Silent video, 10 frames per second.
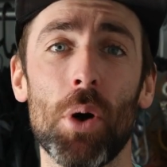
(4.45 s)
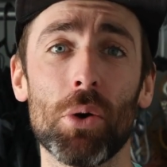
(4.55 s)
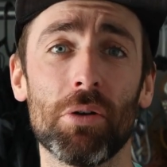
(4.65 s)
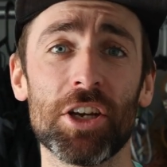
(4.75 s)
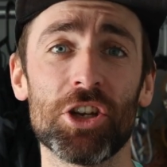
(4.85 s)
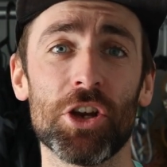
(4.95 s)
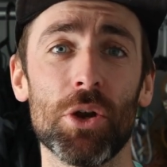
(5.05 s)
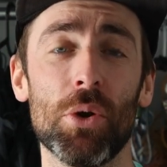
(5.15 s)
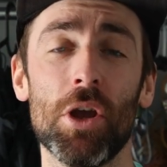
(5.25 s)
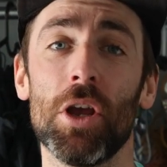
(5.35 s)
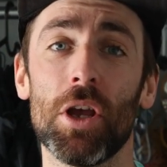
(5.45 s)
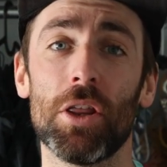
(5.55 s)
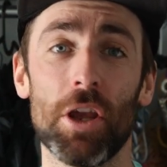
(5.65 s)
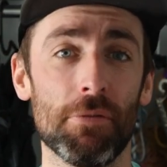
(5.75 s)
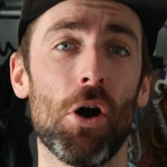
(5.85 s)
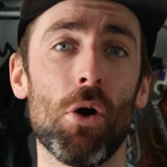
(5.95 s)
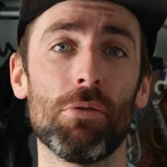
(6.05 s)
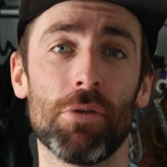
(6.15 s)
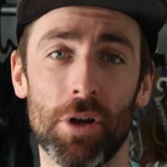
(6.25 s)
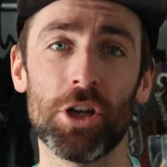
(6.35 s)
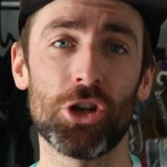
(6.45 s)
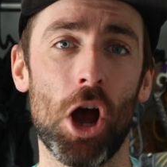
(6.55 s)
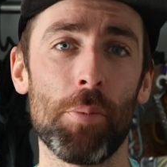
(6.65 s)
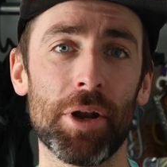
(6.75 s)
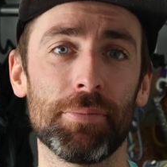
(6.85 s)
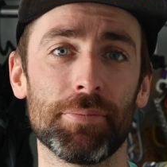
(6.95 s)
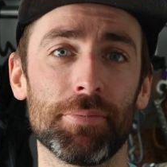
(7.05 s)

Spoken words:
bouldering shoe, the Evolv Shaman.